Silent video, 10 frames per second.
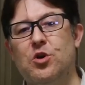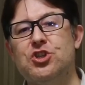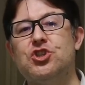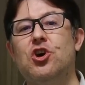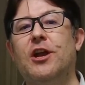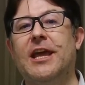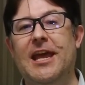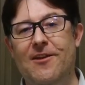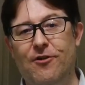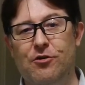was Sonic
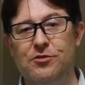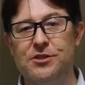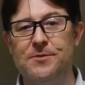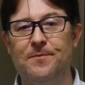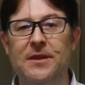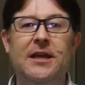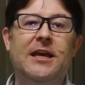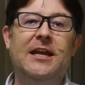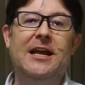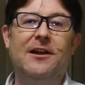Heroes.
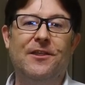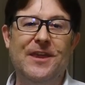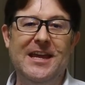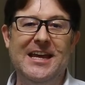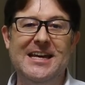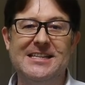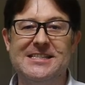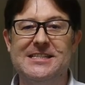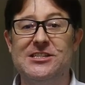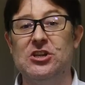Now the thing is,
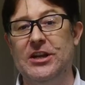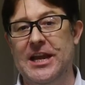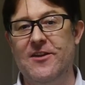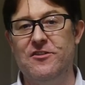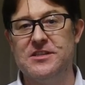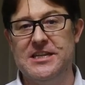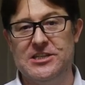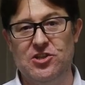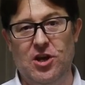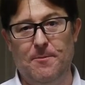Sonic Heroes
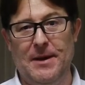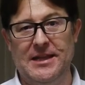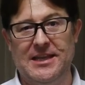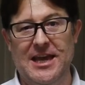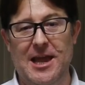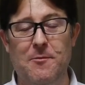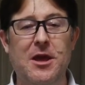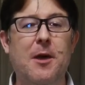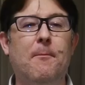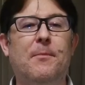is not a bad game,
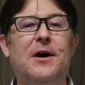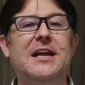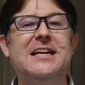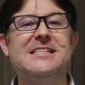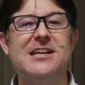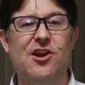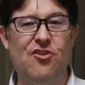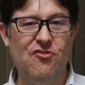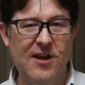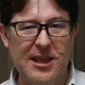but it is
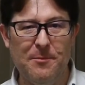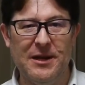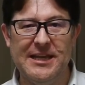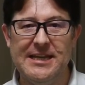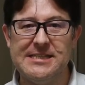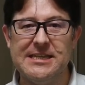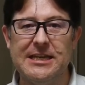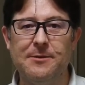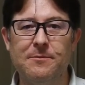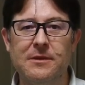incredibly
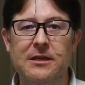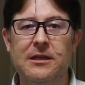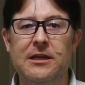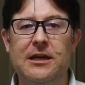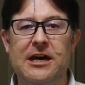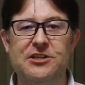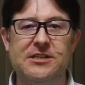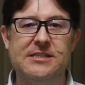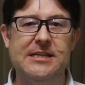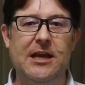easy. As you
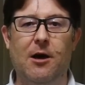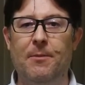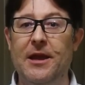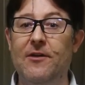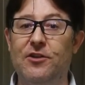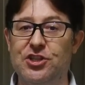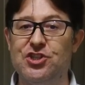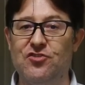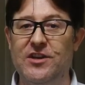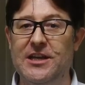can see up here on the
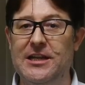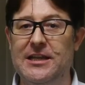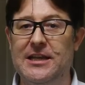screen,